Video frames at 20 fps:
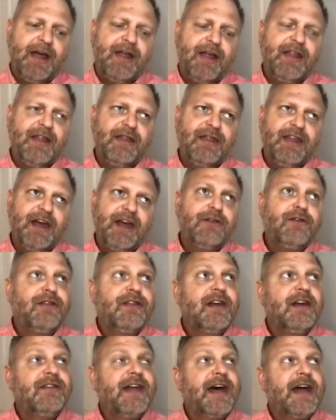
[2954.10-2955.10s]
The other
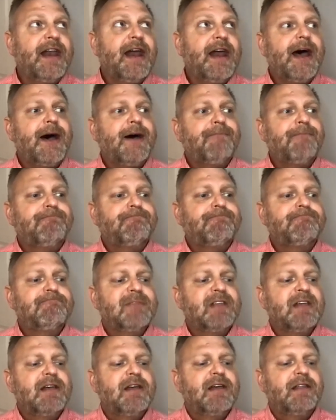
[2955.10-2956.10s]
thing that um,
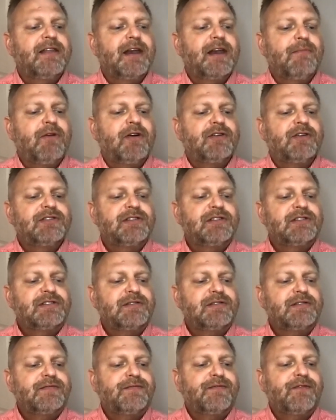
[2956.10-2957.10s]
that
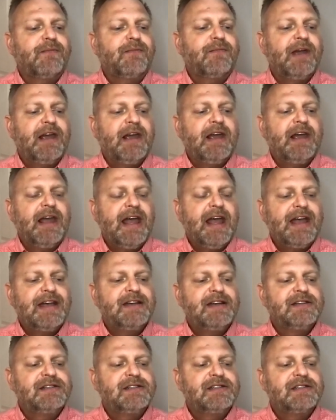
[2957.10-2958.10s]
emerges for me
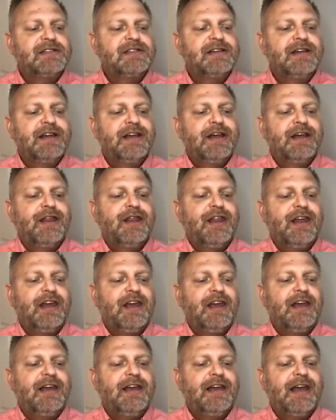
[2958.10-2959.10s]
is
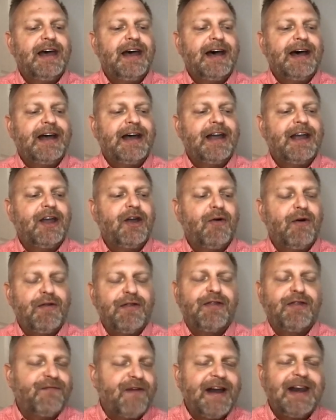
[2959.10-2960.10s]
the uh, you know
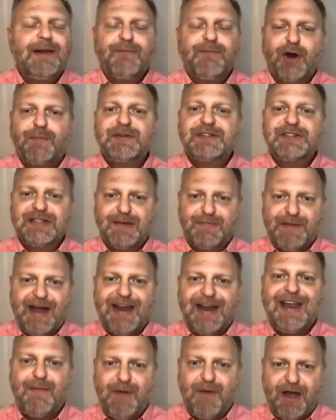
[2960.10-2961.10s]
finding purpose in the
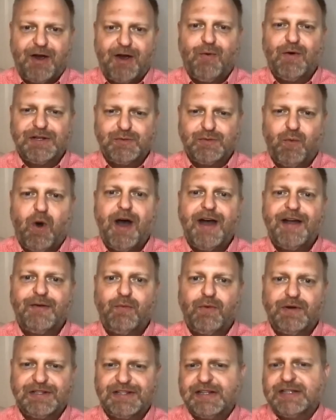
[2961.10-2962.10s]
pandemic was
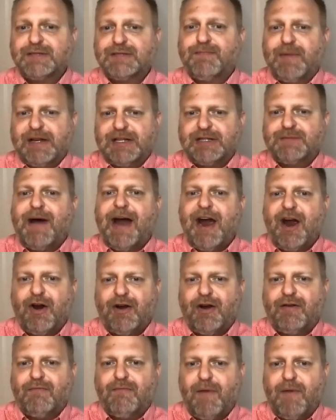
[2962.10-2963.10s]
what was in,
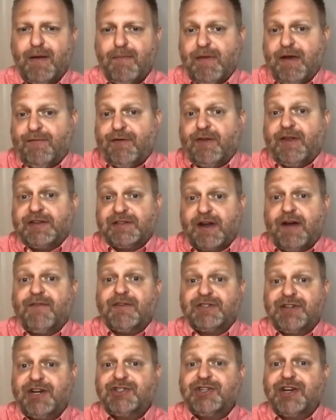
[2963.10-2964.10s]
inspired my, me for this
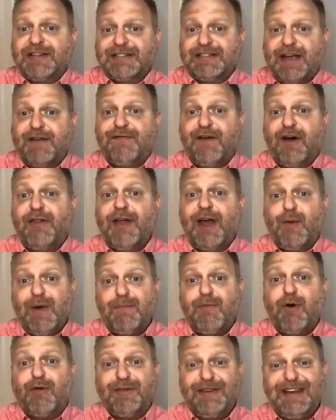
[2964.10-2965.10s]
conversation because I felt like
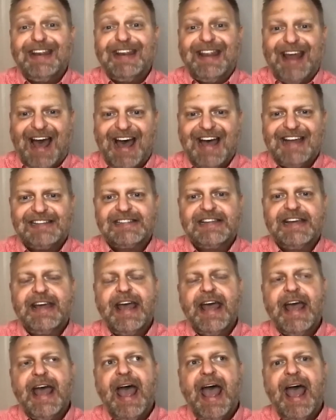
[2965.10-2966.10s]
we both did that.
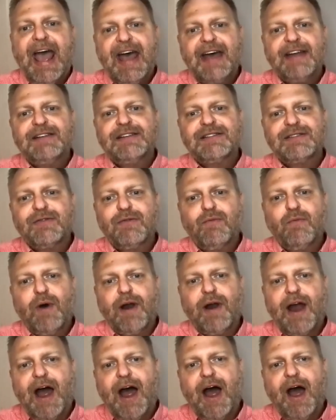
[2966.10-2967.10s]
Yeah. And
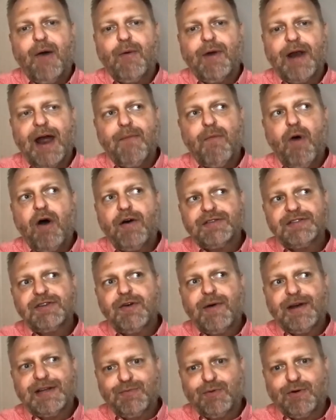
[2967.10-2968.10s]
what what I'm
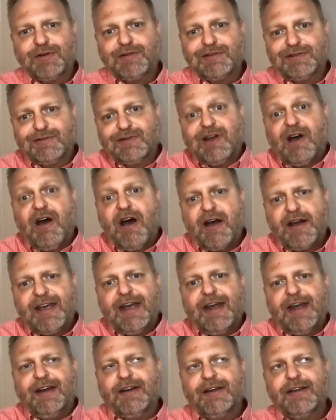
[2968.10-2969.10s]
also as we're
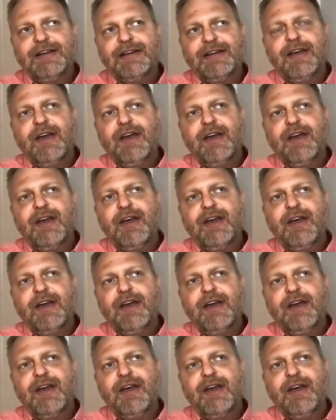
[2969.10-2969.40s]
talking